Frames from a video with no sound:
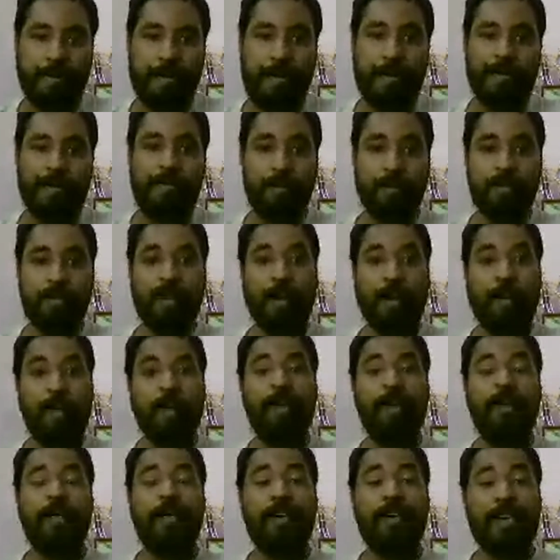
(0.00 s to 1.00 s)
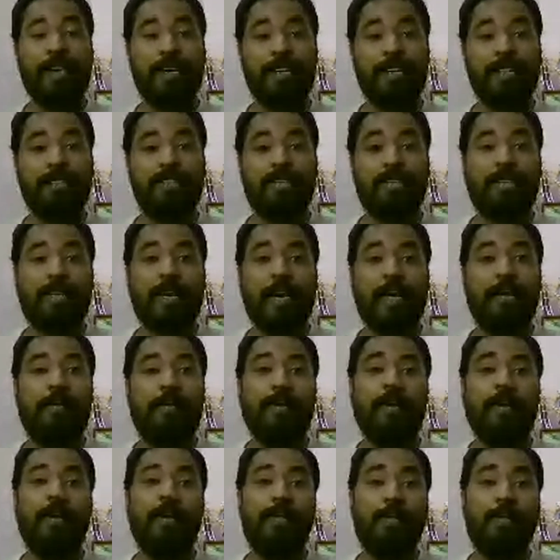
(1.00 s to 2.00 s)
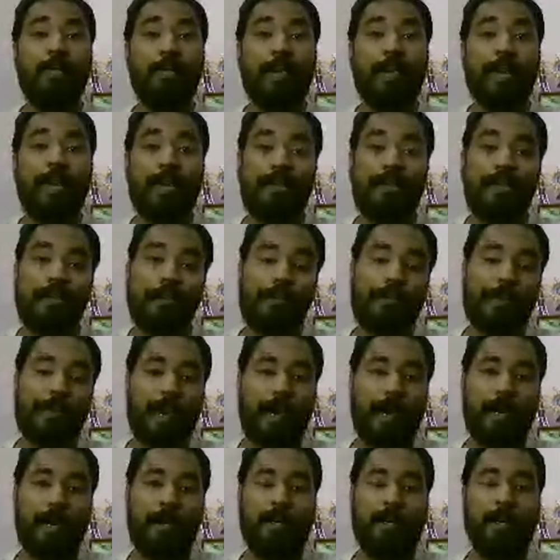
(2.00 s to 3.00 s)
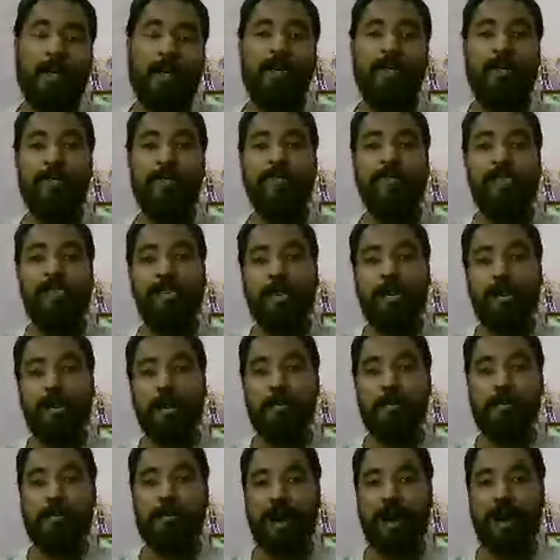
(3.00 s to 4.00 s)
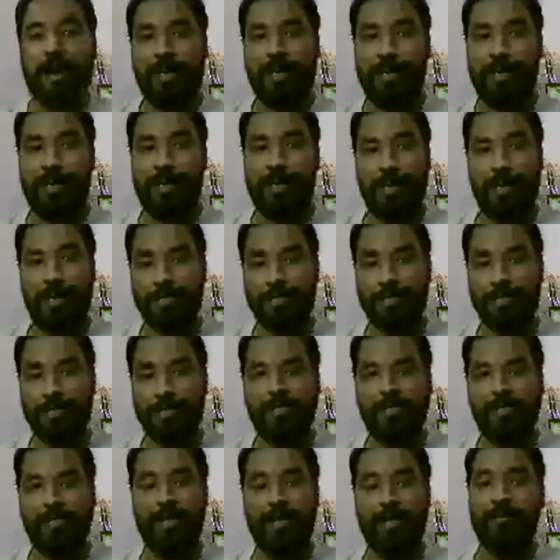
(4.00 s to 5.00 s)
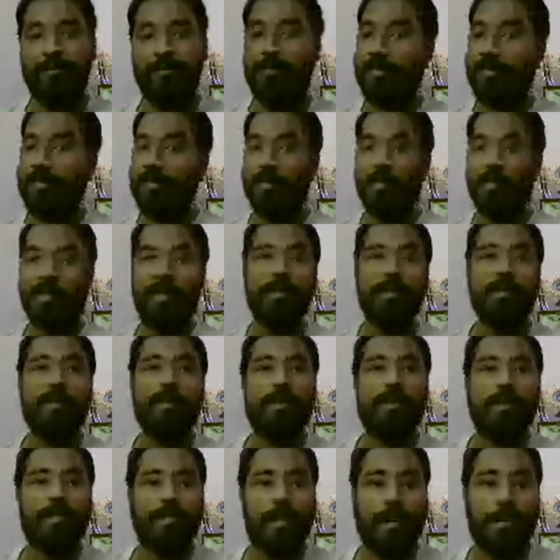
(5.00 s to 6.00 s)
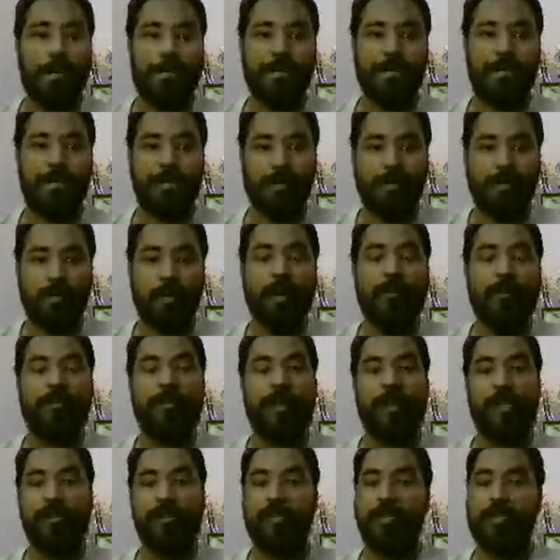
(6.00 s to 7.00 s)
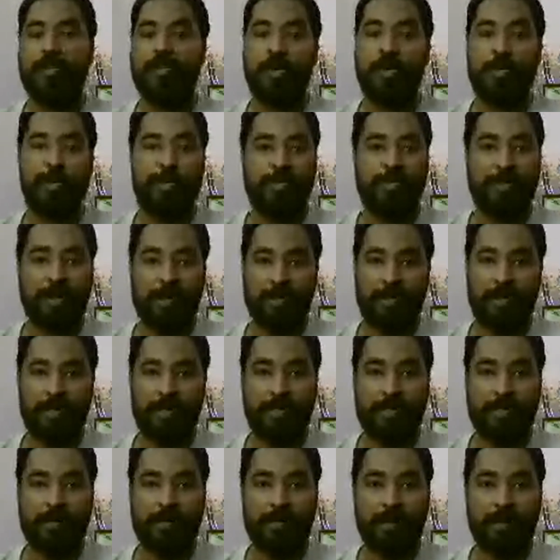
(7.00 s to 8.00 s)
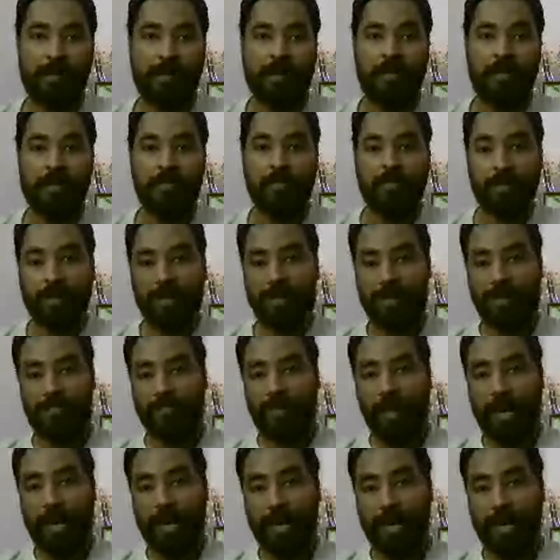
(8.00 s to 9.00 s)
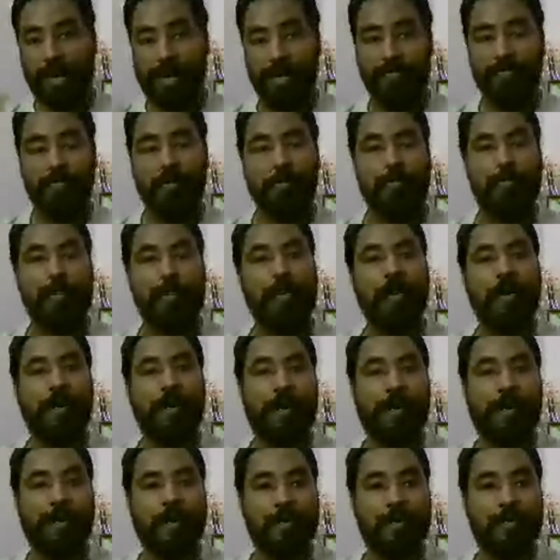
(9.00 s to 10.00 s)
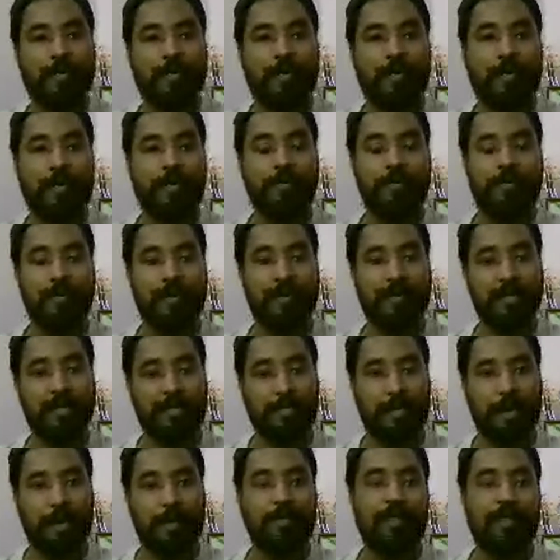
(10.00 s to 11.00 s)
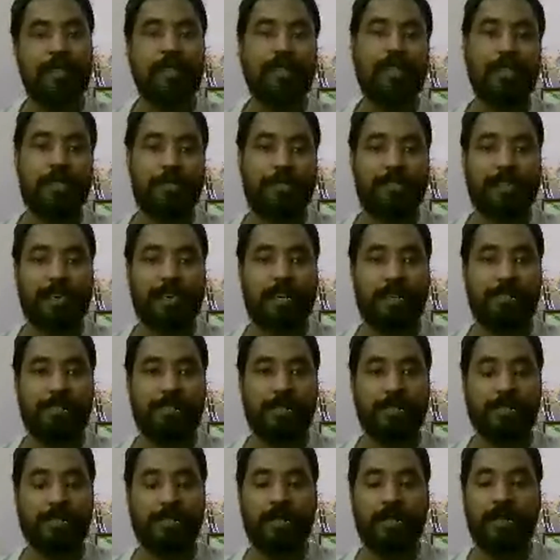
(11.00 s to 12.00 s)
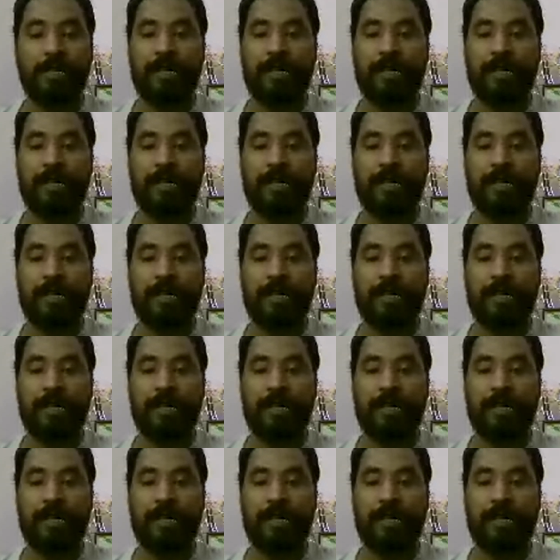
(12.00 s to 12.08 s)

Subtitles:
And for that, regression can be very well planned using impact analysis, which you can learn in chapter 2 of ISTQB Foundation. So if I have to pick a right answer here with this proper justification,